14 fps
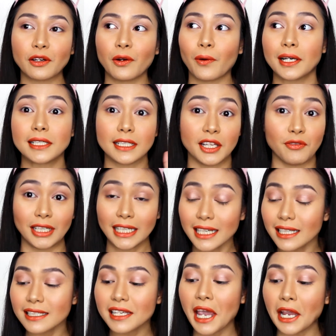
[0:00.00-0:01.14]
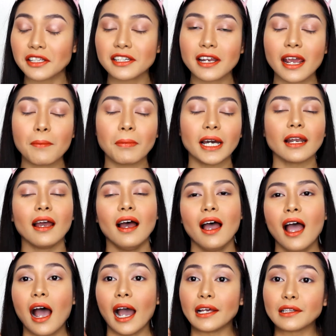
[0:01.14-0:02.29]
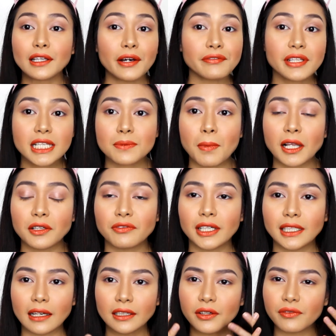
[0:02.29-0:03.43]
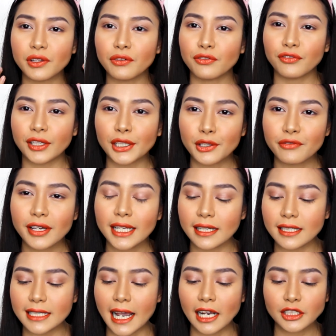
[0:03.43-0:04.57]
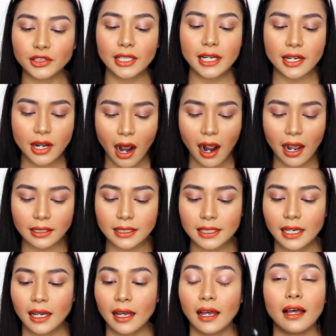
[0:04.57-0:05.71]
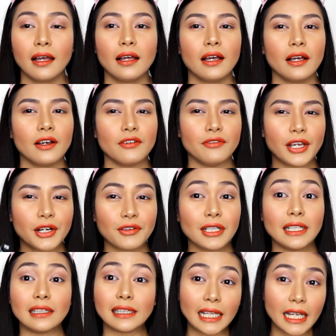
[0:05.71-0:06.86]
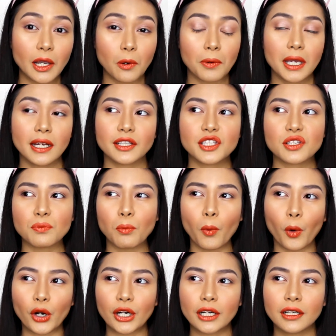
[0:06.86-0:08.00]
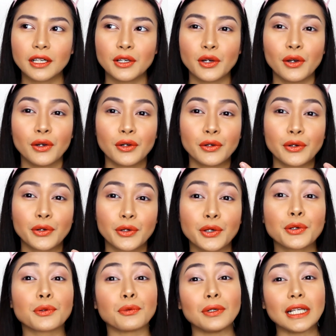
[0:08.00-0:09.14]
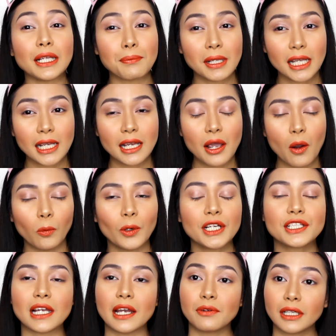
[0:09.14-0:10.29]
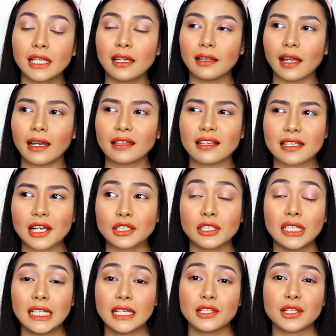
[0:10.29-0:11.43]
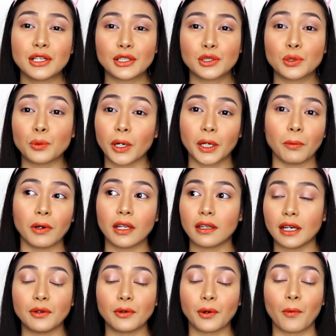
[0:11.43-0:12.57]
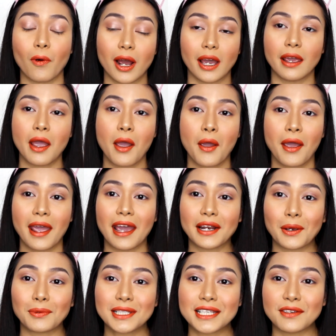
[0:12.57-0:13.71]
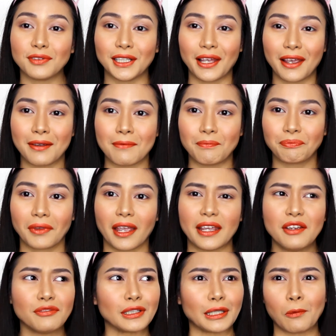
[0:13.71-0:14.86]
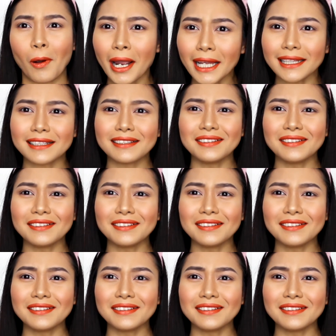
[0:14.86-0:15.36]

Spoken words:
don't know, I didn't even eat cake today, but I love the smell of it. I love the feel of it. It's actually not very liquid. It's more creamy, which I really like. That's actually easier to work with. I don't know why. And I was what?